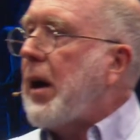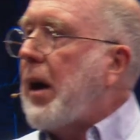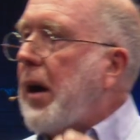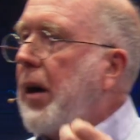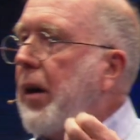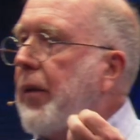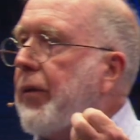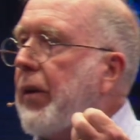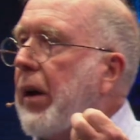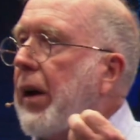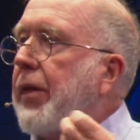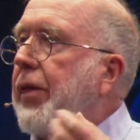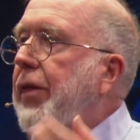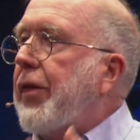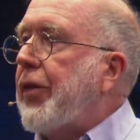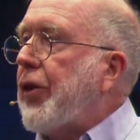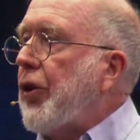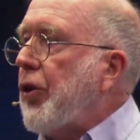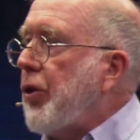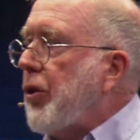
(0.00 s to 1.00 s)
of a
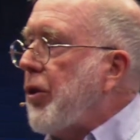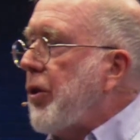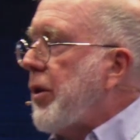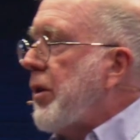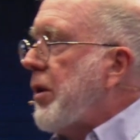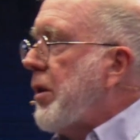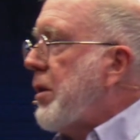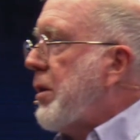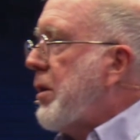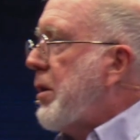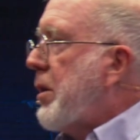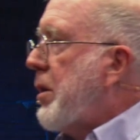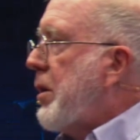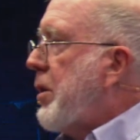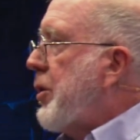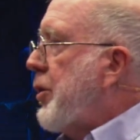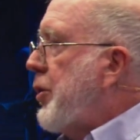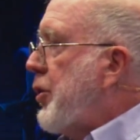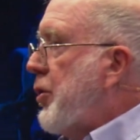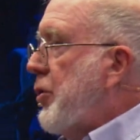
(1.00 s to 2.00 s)
3rd
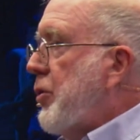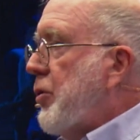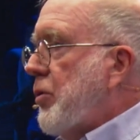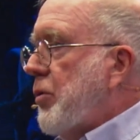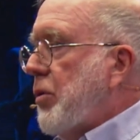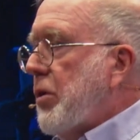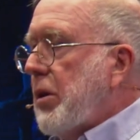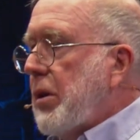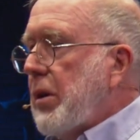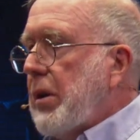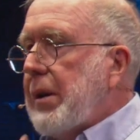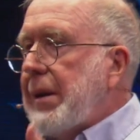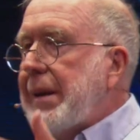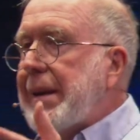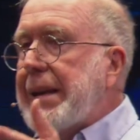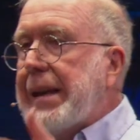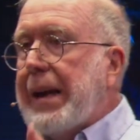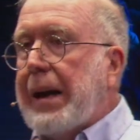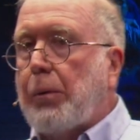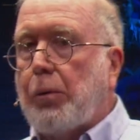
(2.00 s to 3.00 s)
new
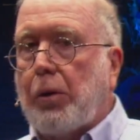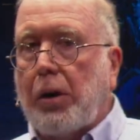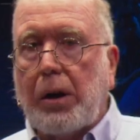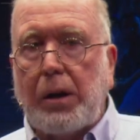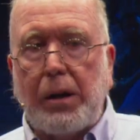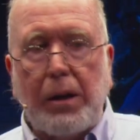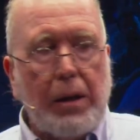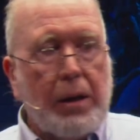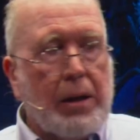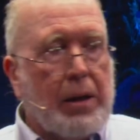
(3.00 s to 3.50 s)
network.